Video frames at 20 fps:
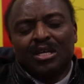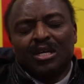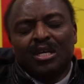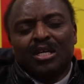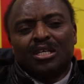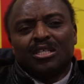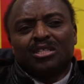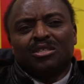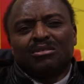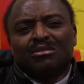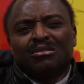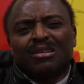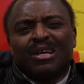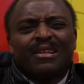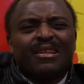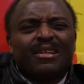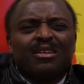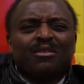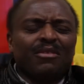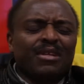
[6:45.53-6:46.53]
So at
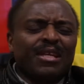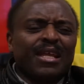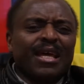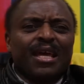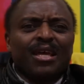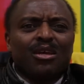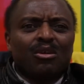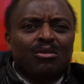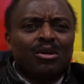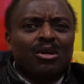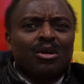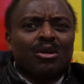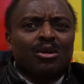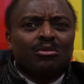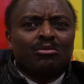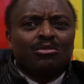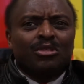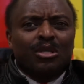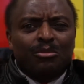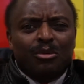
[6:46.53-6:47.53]
the end of the day,
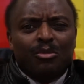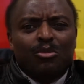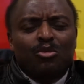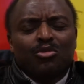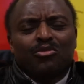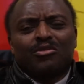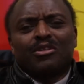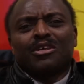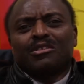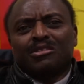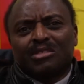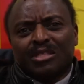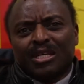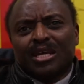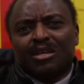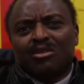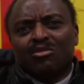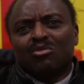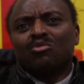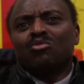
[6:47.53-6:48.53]
some people would
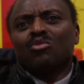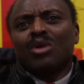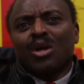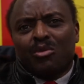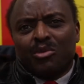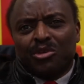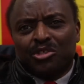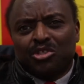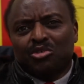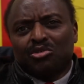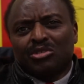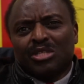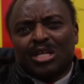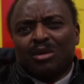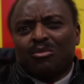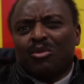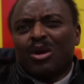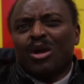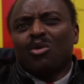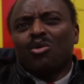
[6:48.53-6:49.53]
say, why waste your
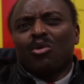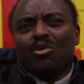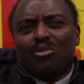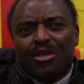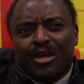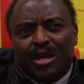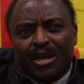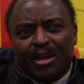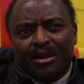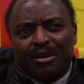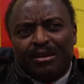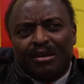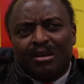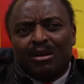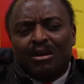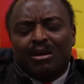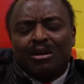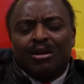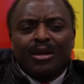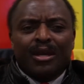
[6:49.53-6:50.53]
time, why go there?
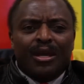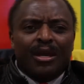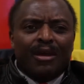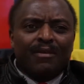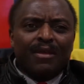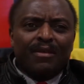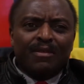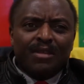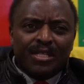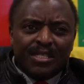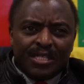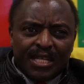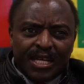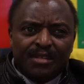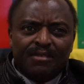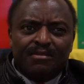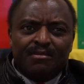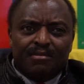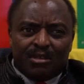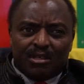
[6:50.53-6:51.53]
Okay, and then the
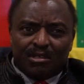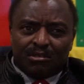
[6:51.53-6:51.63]
10th